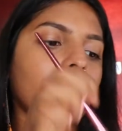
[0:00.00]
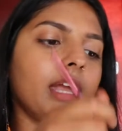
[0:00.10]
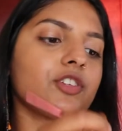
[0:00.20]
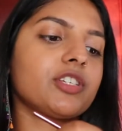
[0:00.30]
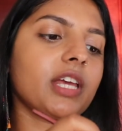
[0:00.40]

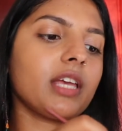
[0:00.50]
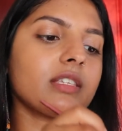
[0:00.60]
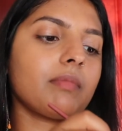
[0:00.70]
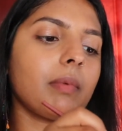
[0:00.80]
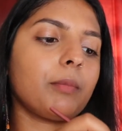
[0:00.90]
And just taking
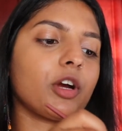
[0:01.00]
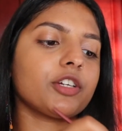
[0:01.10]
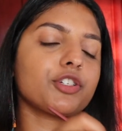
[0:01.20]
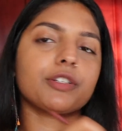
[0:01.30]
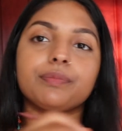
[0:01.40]
some of my
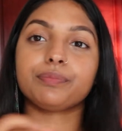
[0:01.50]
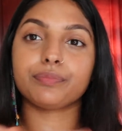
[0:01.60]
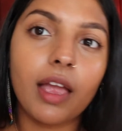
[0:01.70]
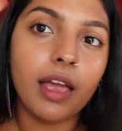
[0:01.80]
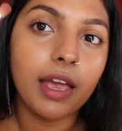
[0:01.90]
brush,
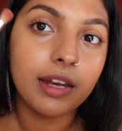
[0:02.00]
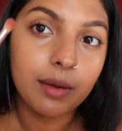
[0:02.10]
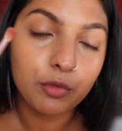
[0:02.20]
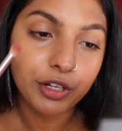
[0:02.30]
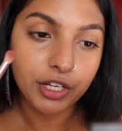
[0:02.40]
and
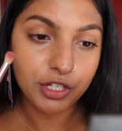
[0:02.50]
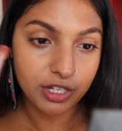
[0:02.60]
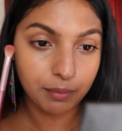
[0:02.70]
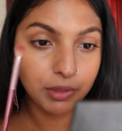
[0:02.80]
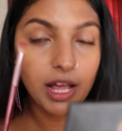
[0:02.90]
I'm really
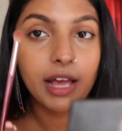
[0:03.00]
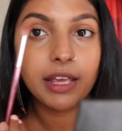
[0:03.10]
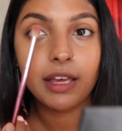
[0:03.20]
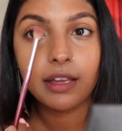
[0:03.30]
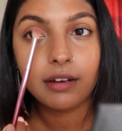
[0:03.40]
just
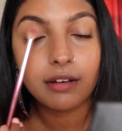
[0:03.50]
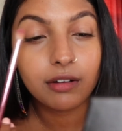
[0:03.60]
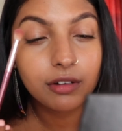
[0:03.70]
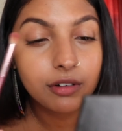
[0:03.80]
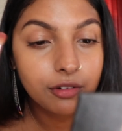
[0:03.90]
applying it
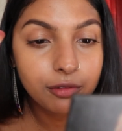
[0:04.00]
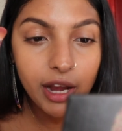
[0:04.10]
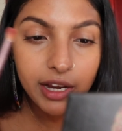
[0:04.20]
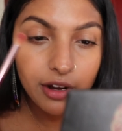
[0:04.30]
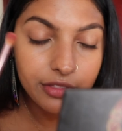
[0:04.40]

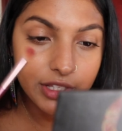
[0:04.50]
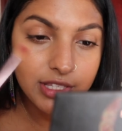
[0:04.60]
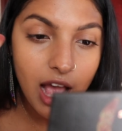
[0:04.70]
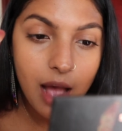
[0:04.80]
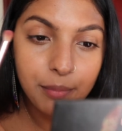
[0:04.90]
right on the
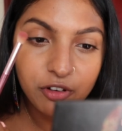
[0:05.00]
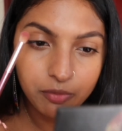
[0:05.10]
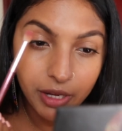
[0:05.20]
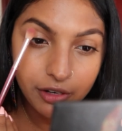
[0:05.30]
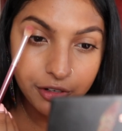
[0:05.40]
top
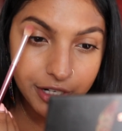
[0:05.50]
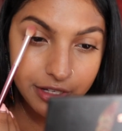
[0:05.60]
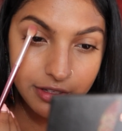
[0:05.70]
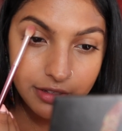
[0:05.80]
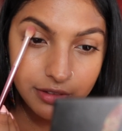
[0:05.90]
of my
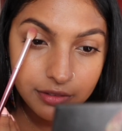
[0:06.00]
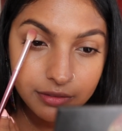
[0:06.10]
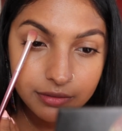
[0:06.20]
crease.